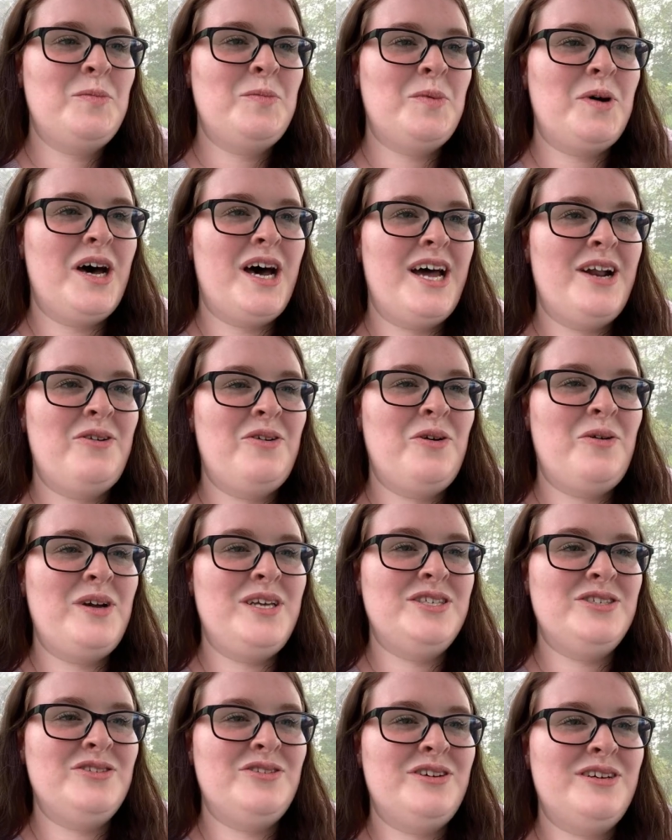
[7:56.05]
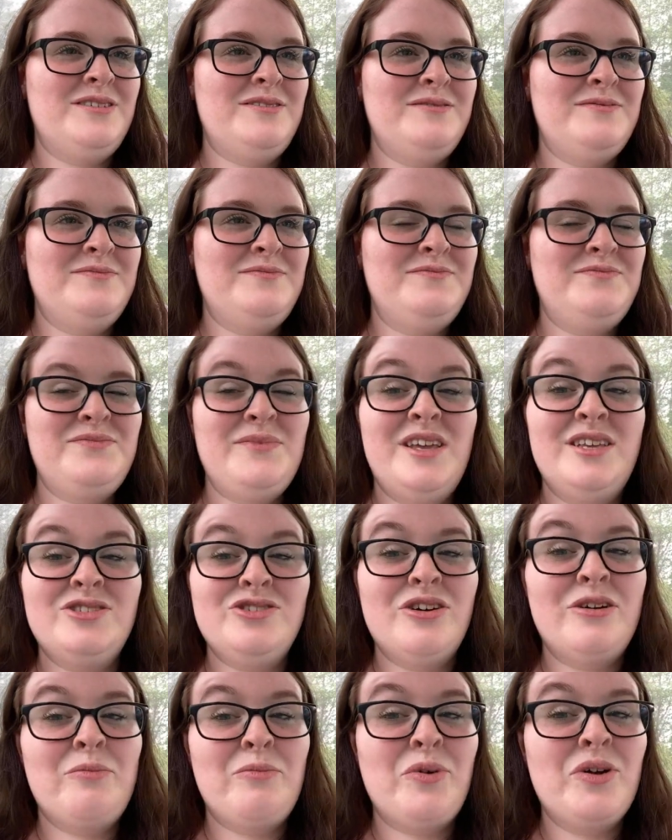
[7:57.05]
but I don't know he's looking he's
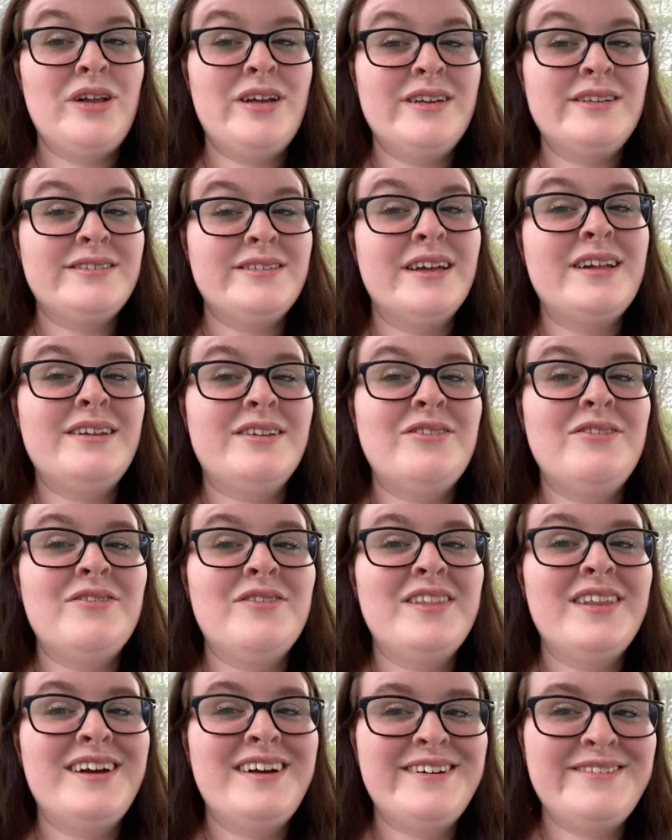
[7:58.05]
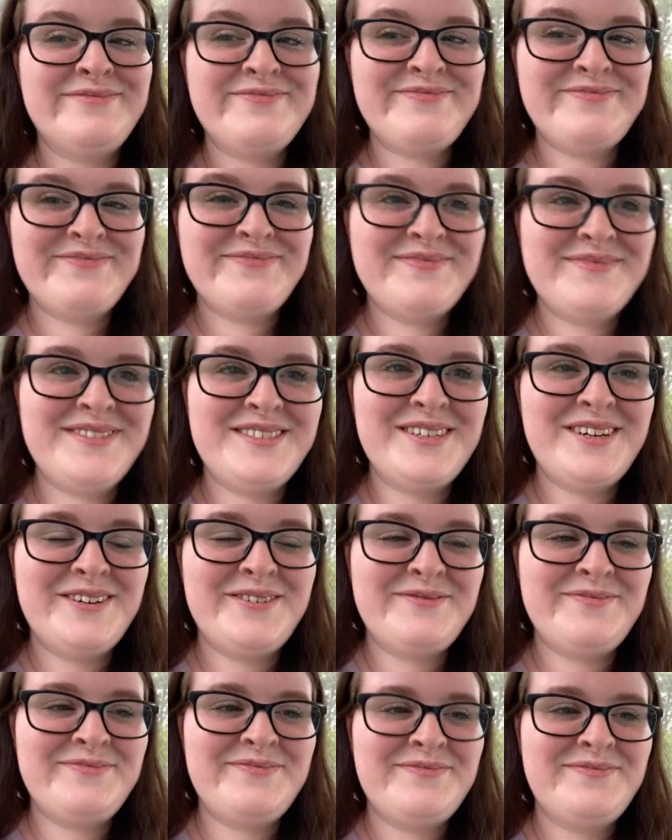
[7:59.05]
looking pretty excited over there so